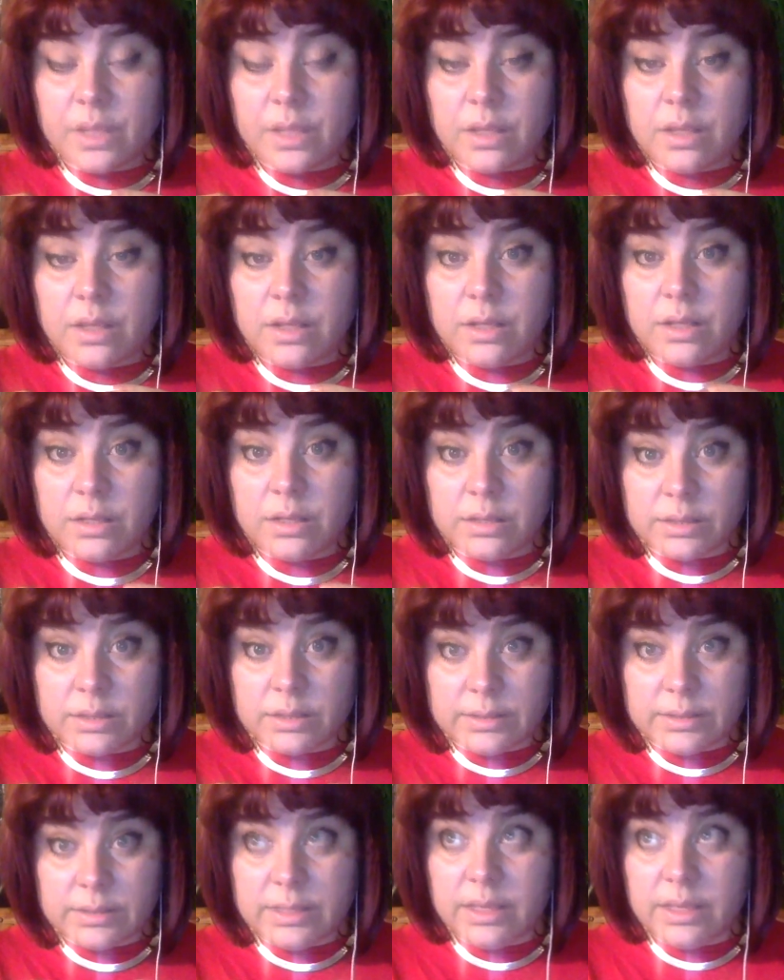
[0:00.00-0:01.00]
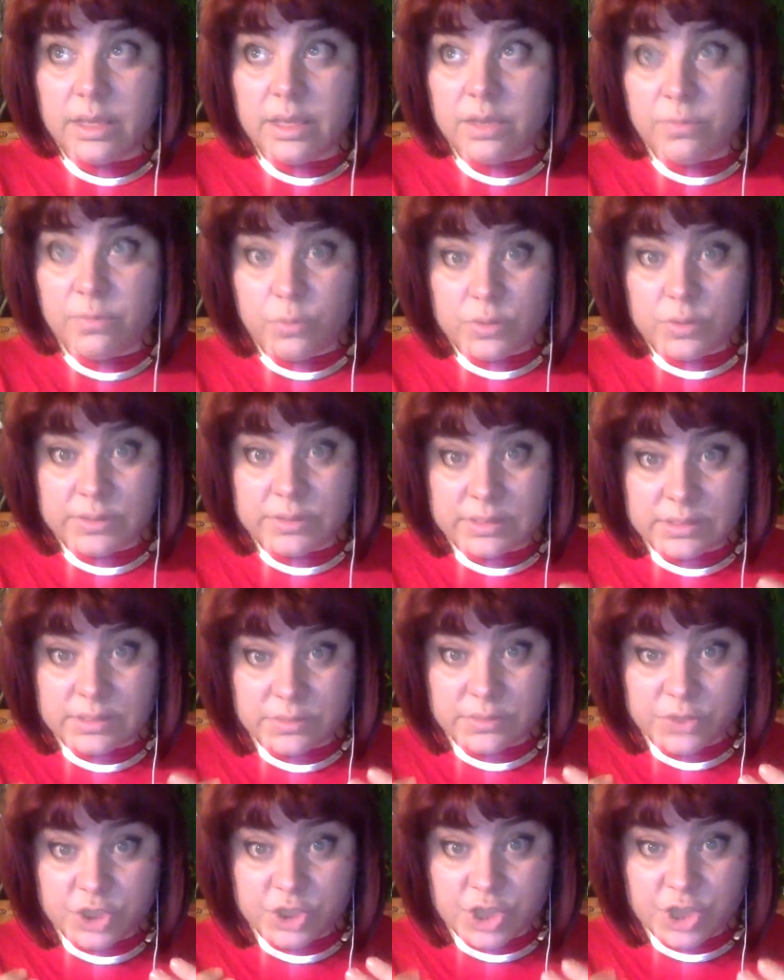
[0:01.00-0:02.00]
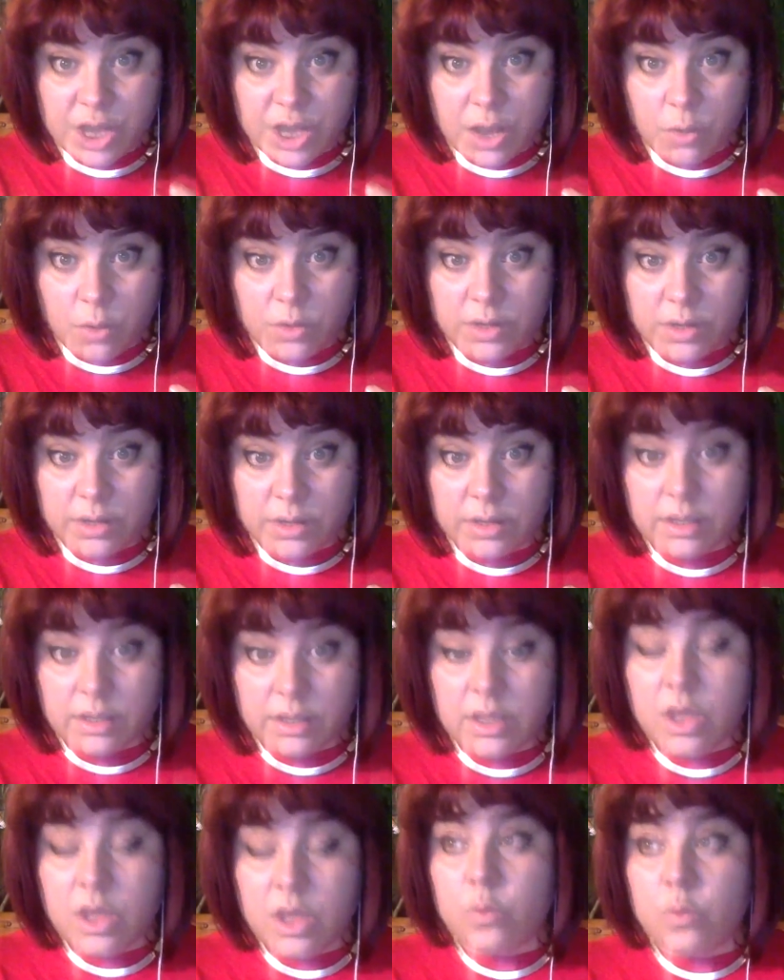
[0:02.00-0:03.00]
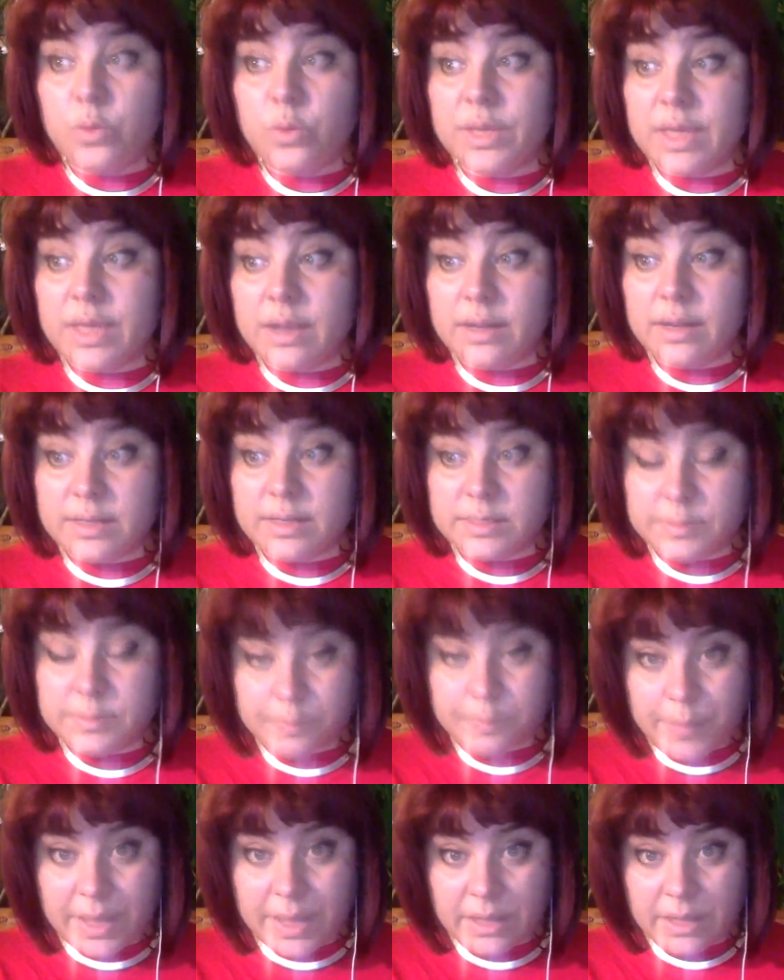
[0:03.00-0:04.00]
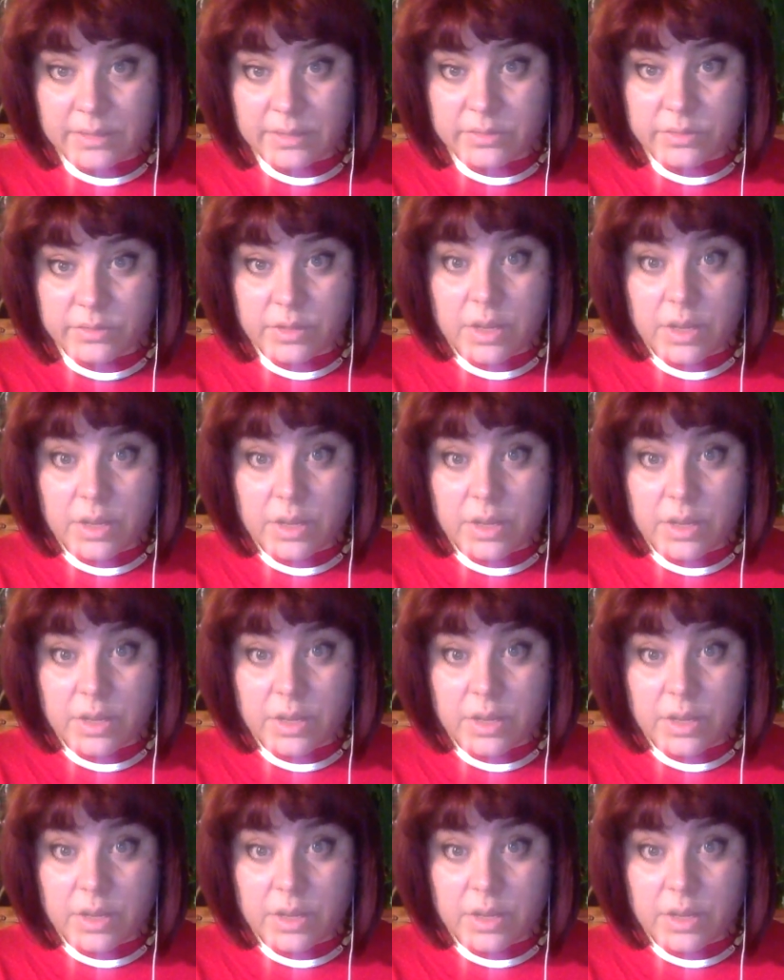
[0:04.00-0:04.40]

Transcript: the influences of Shaula, we can expect